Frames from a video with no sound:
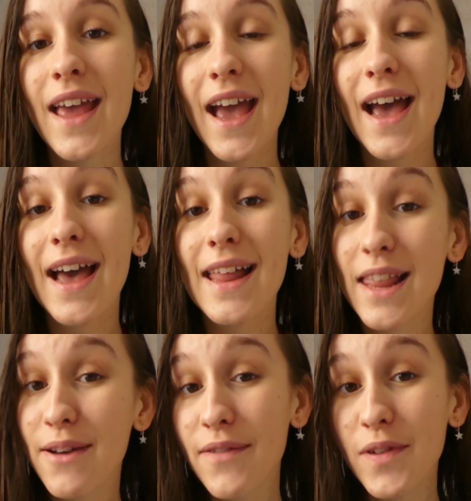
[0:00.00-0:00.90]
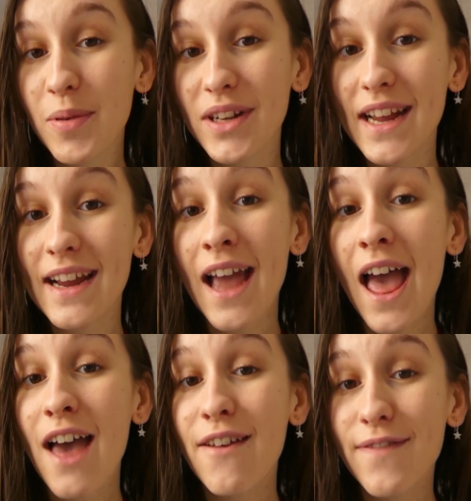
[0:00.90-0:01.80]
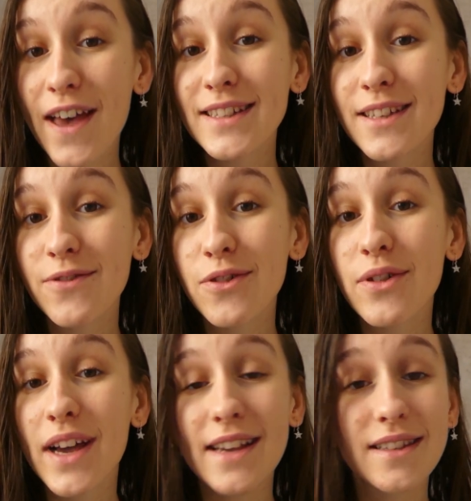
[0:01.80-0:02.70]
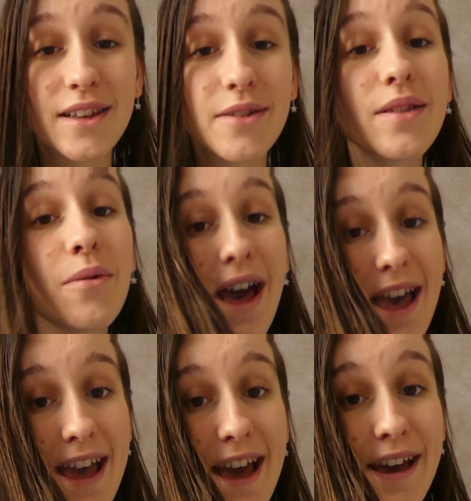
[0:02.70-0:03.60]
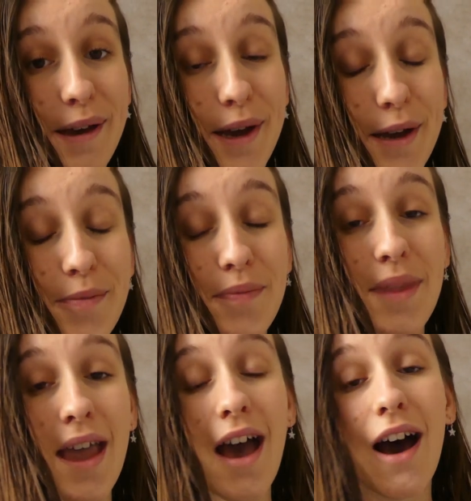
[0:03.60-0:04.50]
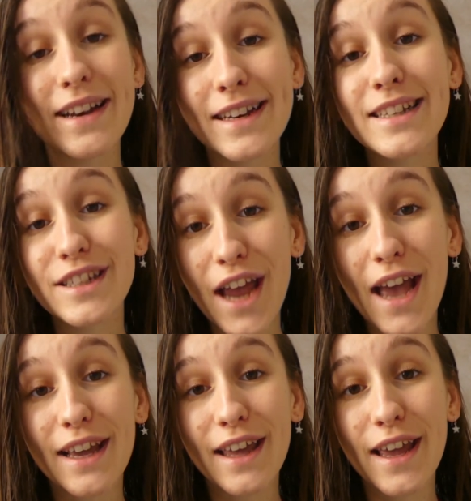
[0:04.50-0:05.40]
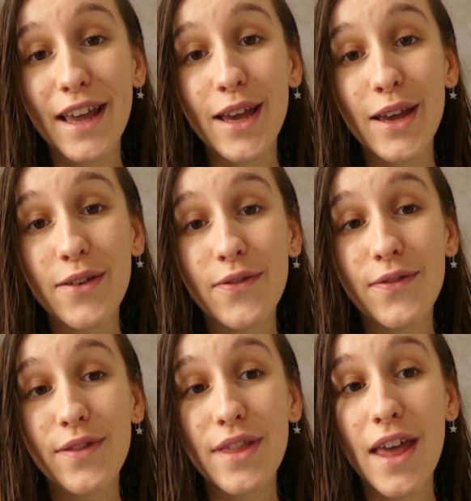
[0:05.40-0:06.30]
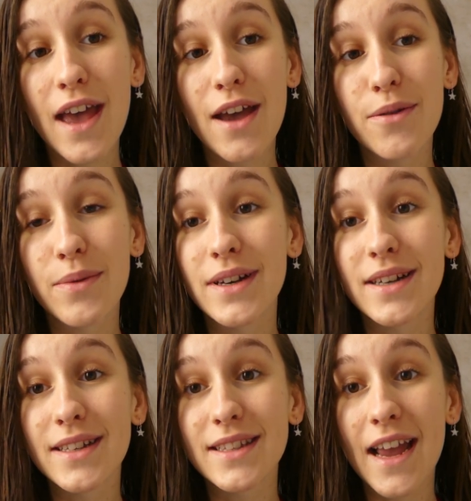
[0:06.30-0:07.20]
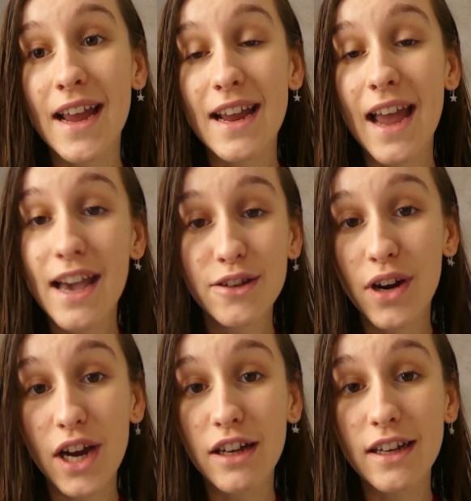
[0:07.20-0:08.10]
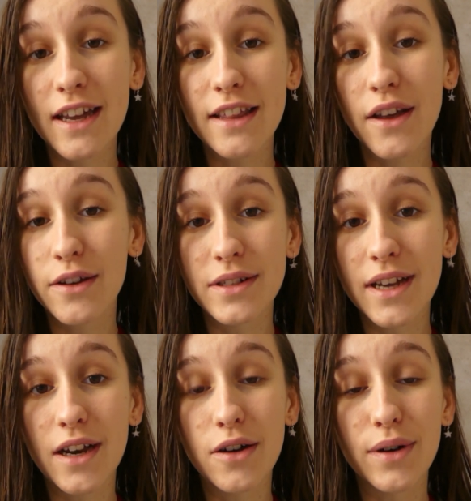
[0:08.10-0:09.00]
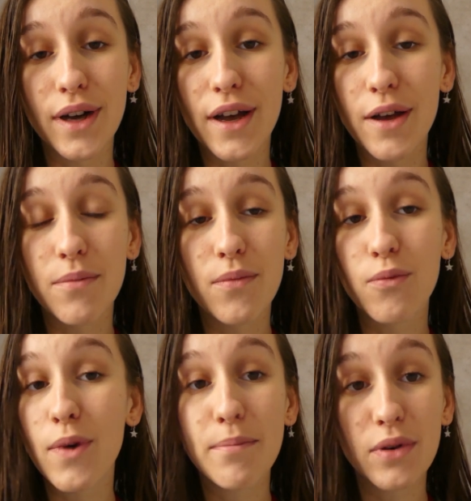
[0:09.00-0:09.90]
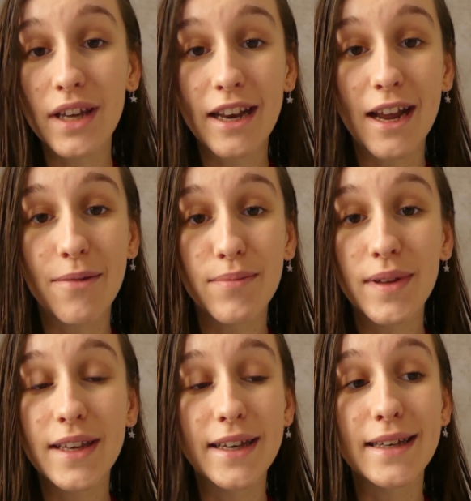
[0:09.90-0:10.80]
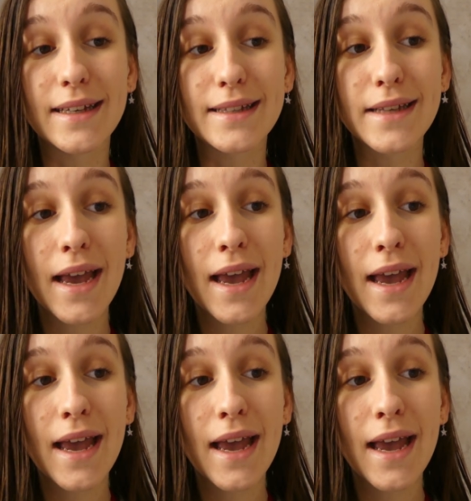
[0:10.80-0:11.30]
Hello everybody! First of all, excuse the wet hair. I didn't check if there was a hairdryer in the hotel when booking it, because